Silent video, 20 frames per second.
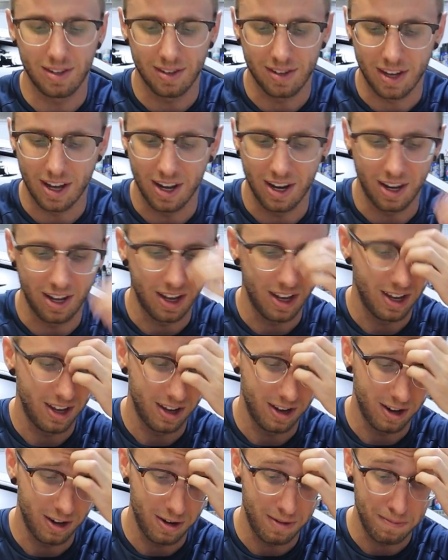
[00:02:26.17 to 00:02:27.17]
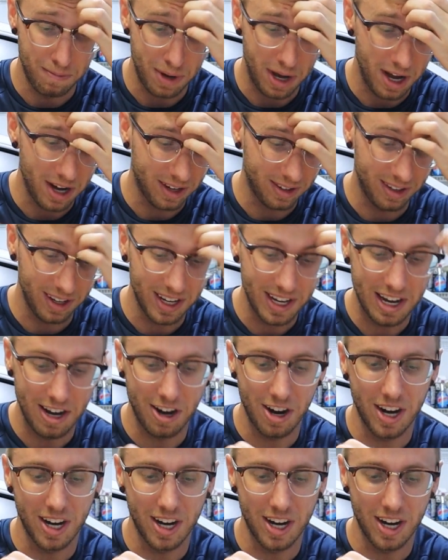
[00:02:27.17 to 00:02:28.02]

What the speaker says: is kind of unboxing here,